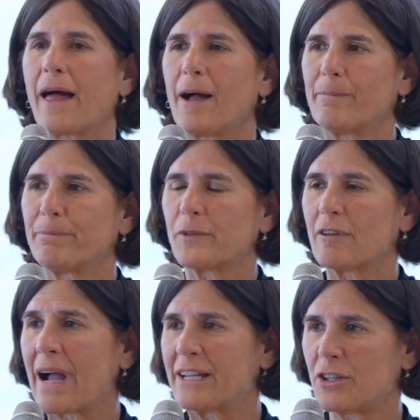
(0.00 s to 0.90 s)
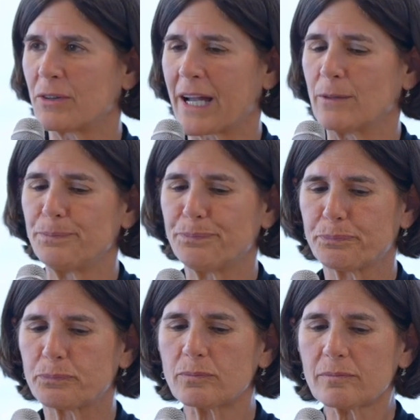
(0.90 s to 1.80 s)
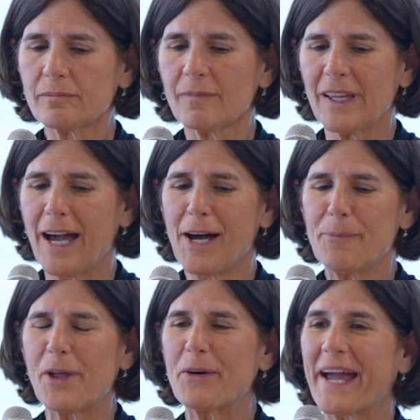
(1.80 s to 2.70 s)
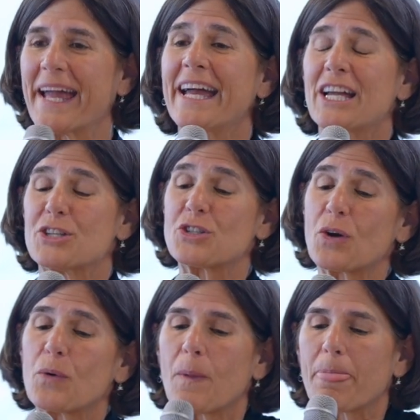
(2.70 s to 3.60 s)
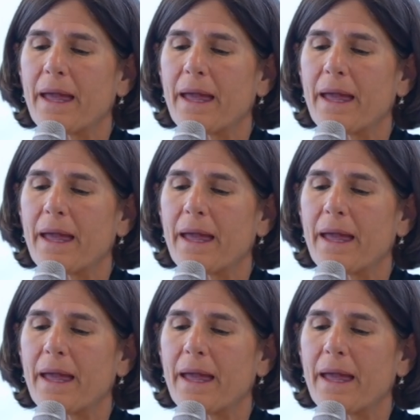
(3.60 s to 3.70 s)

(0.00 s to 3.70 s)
Ryan, you don't count. Okay. So